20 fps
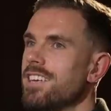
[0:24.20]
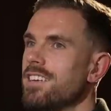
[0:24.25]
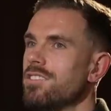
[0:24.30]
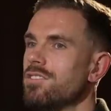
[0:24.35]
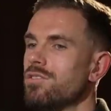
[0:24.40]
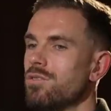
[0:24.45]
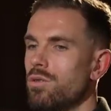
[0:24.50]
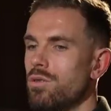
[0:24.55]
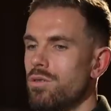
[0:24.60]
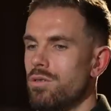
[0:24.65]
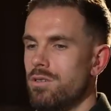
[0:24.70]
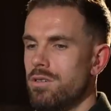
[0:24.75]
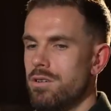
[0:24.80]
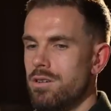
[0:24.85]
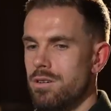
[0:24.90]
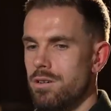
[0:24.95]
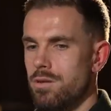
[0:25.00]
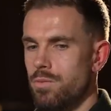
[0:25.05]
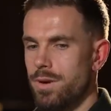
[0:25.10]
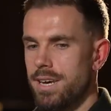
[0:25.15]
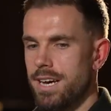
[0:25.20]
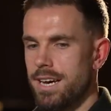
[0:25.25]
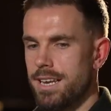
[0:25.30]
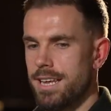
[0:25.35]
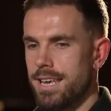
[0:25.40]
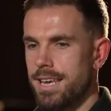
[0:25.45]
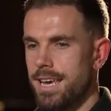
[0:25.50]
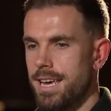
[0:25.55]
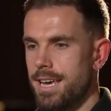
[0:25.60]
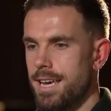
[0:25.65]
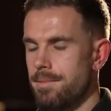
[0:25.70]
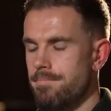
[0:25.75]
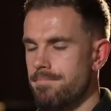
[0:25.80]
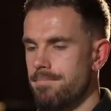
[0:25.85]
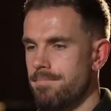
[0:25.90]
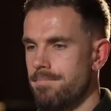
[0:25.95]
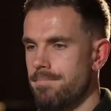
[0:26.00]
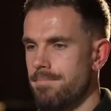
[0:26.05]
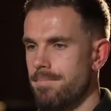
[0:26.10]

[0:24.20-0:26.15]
So we had a game.